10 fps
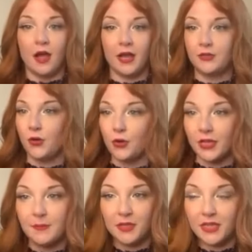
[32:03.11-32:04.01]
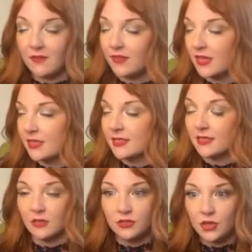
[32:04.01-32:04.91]
I totally believe this.
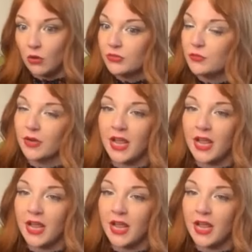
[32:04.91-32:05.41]
Don't do what